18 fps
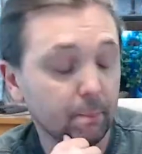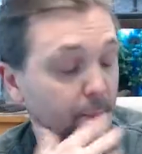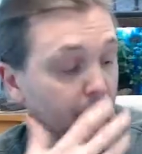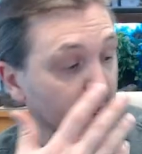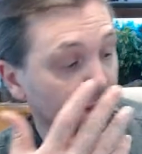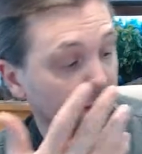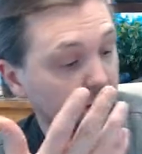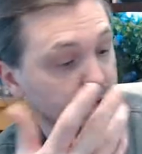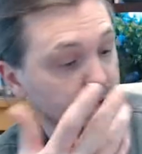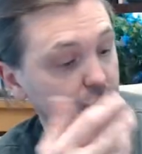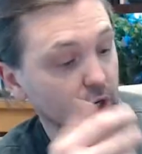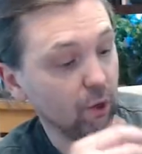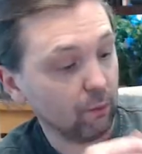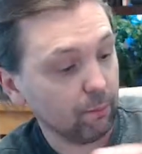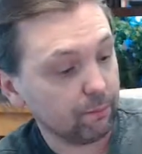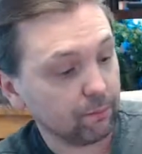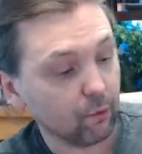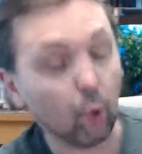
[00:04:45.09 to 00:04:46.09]
So,
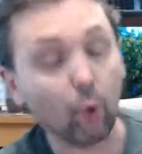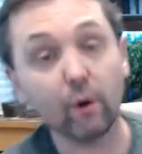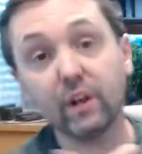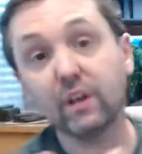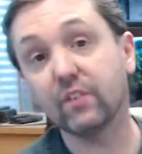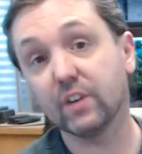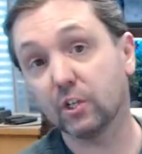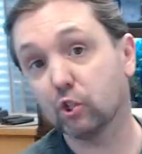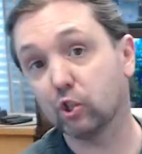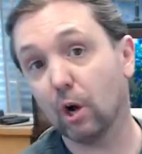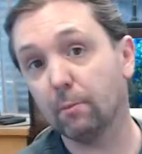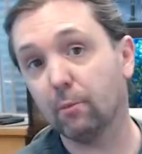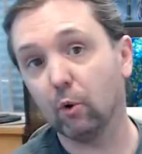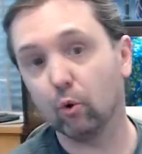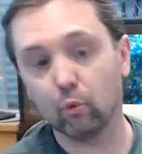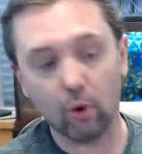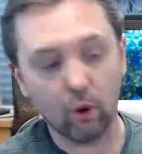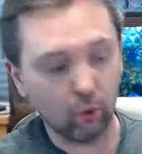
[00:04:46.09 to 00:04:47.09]
or even a jumbo roll.
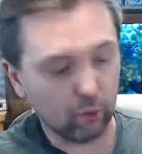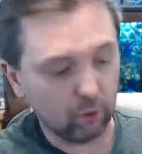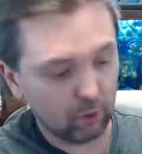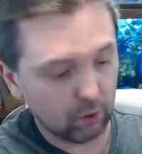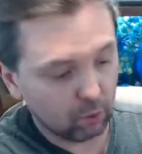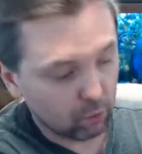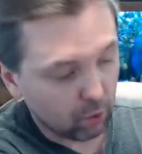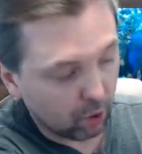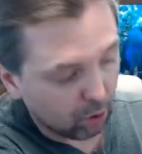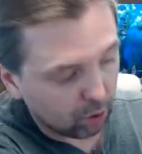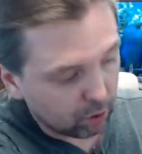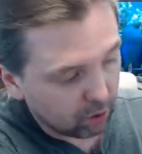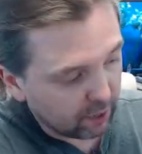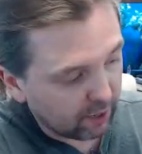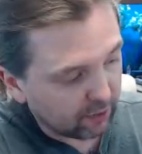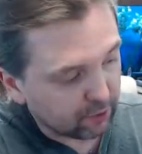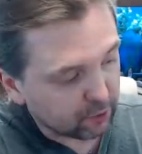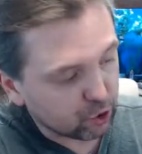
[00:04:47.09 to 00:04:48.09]
Roll. Uh, they're
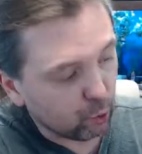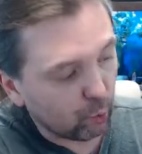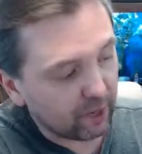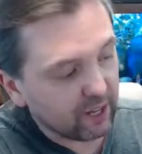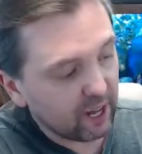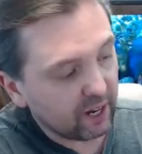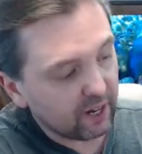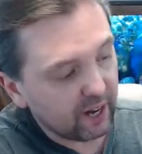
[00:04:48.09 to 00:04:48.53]
2890